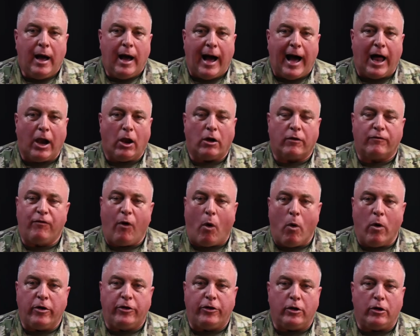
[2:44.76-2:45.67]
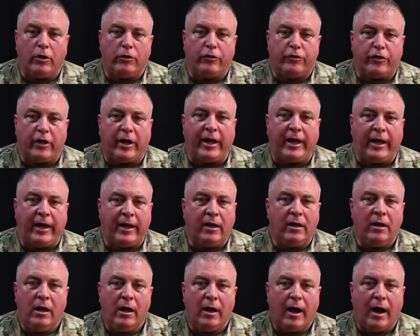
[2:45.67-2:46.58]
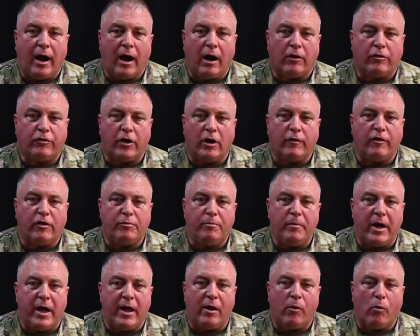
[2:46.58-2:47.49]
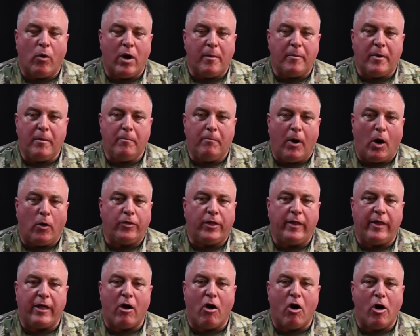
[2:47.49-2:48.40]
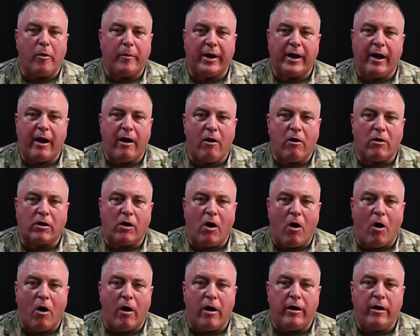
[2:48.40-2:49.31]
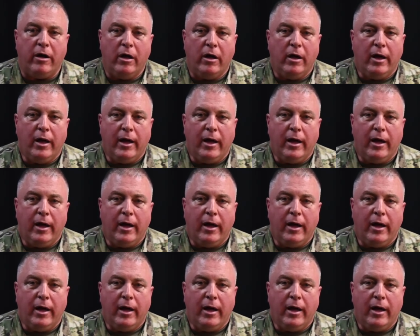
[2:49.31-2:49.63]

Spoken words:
I look forward to seeing our servicemen and women, both in the Army and Air Guard,